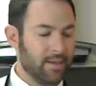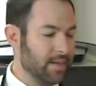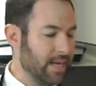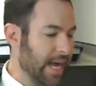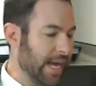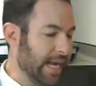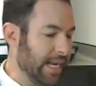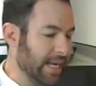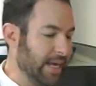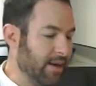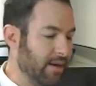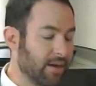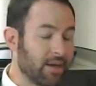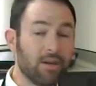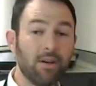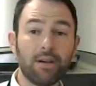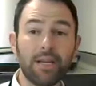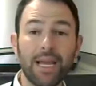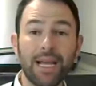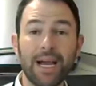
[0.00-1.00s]
I can hear it
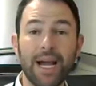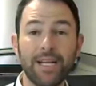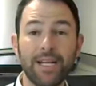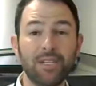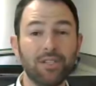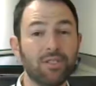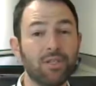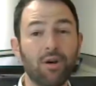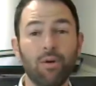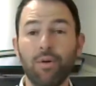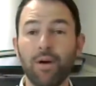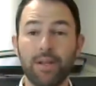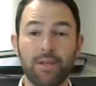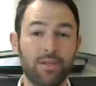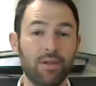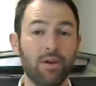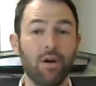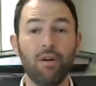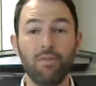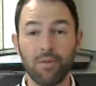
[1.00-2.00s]
cooking. I just don't want it
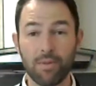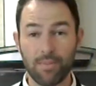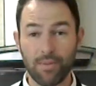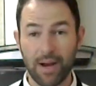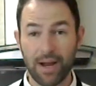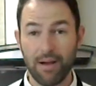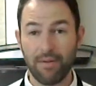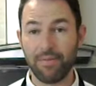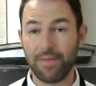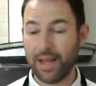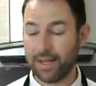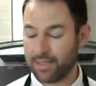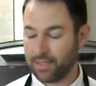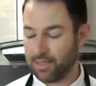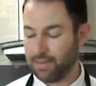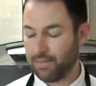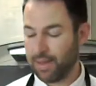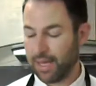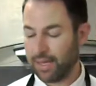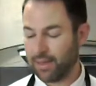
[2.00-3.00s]
to over brown. That's
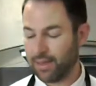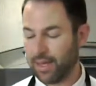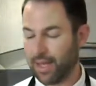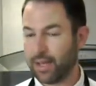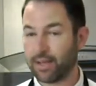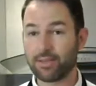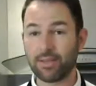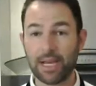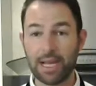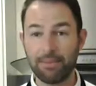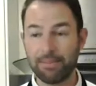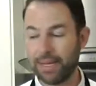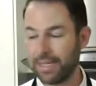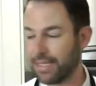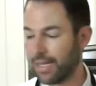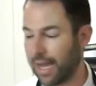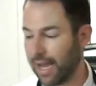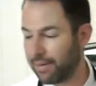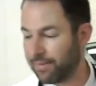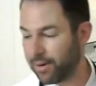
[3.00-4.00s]
the main thing. So I got my
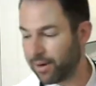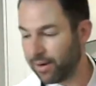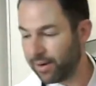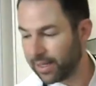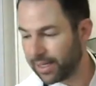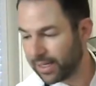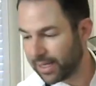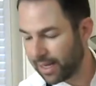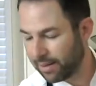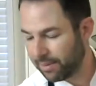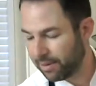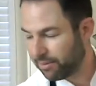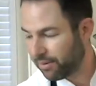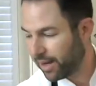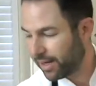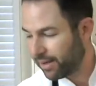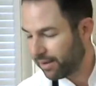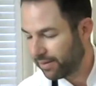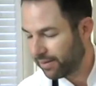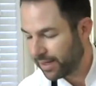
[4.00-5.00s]
timer. Get me
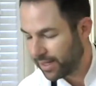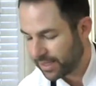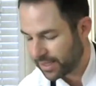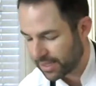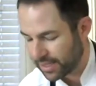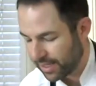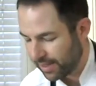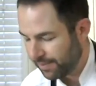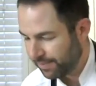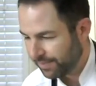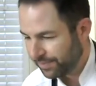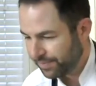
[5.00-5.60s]
ready on this.